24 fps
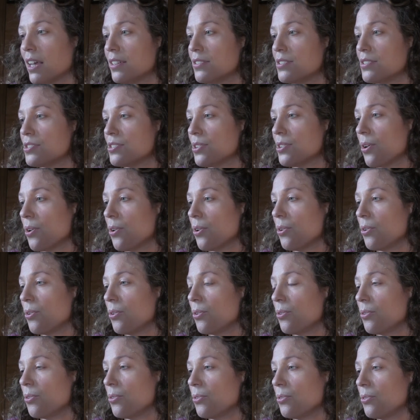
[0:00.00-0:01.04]

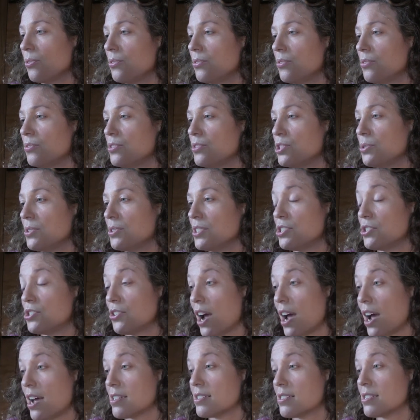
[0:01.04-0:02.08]
so to
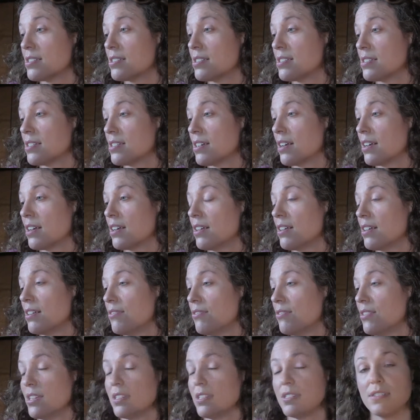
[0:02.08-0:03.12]
address
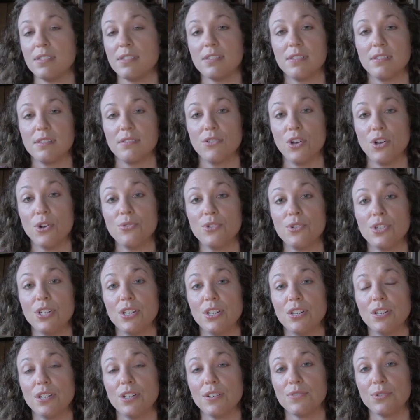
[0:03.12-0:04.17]
this
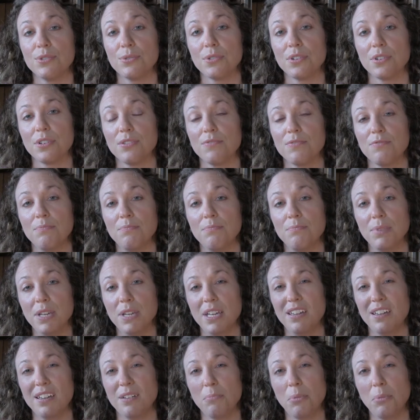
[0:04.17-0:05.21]
notion of sort of
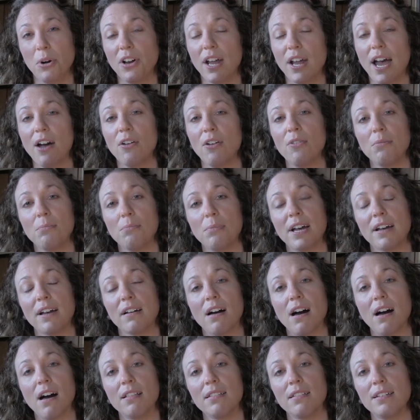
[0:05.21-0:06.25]
being put out by
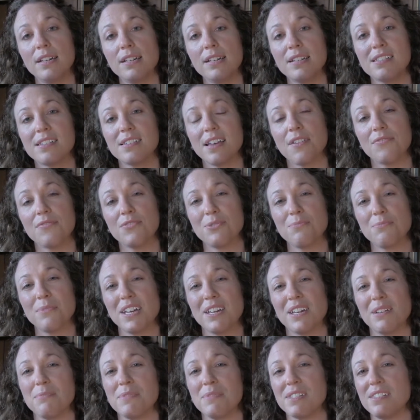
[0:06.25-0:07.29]
colleagues after
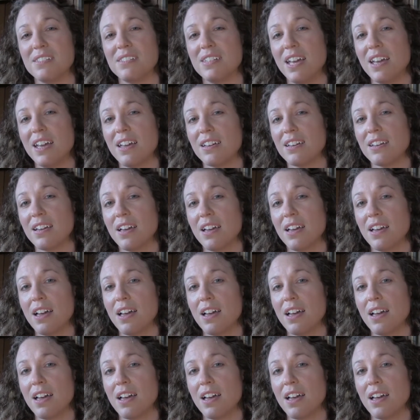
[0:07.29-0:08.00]
making a mistake,